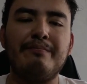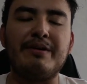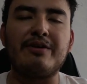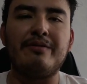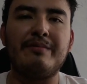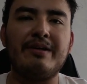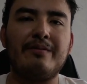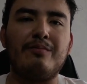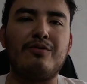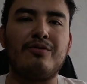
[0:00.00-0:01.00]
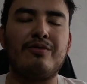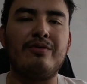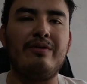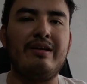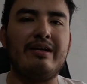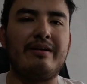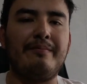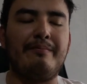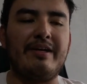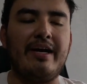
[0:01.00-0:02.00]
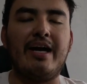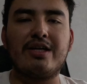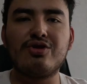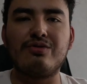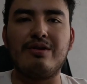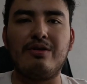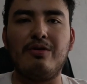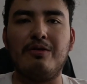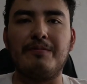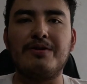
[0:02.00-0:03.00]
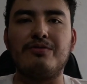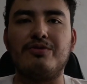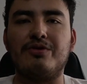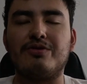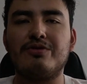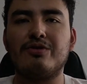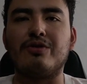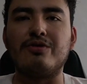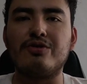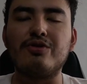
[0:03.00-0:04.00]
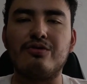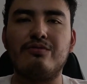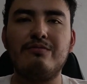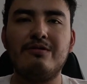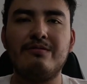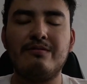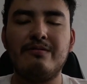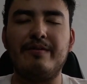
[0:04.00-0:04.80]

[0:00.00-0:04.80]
becoming more like my actual hobby to just consume